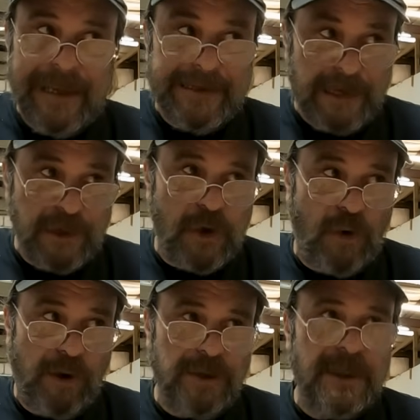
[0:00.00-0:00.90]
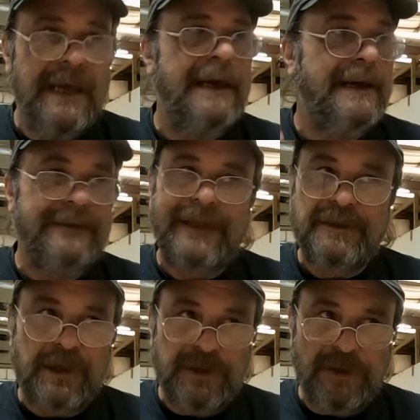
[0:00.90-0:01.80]
it can cause
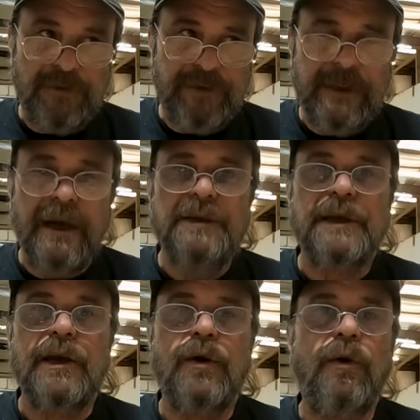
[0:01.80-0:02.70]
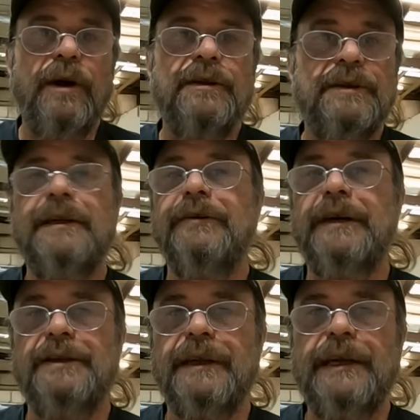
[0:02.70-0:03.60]
things that you don't realize can cause
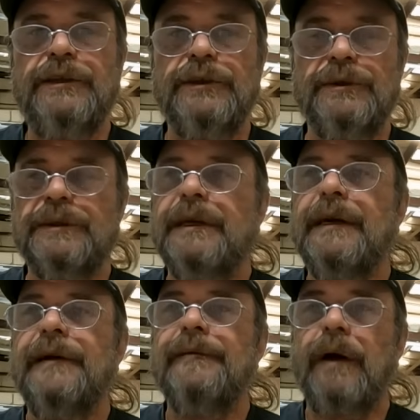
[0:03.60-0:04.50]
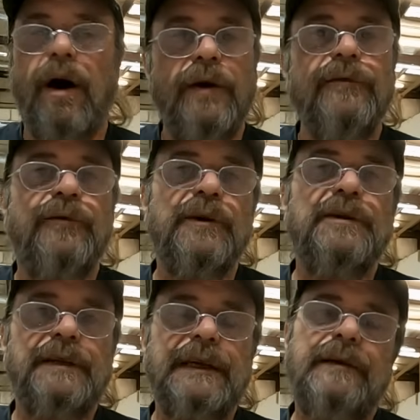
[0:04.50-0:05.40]
serious issues,
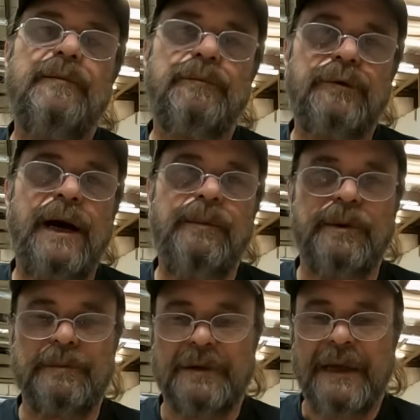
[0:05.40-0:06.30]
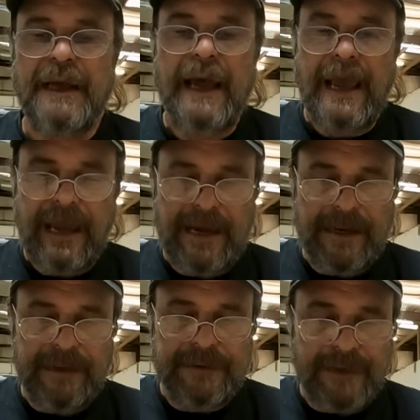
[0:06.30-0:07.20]
unforeseen problems.
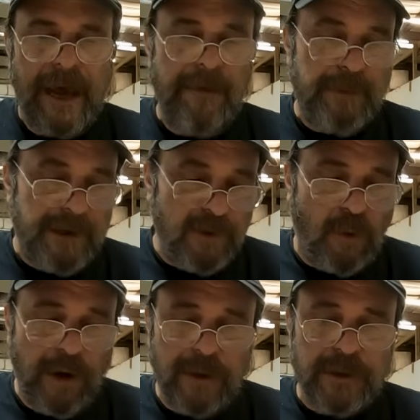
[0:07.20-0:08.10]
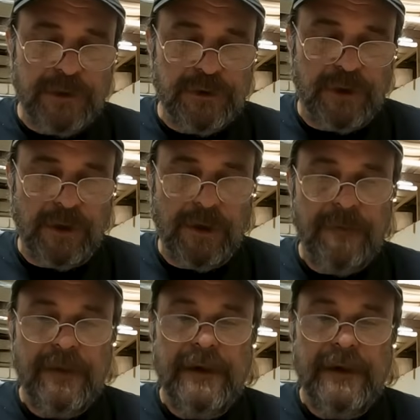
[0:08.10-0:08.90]
And top end oil control,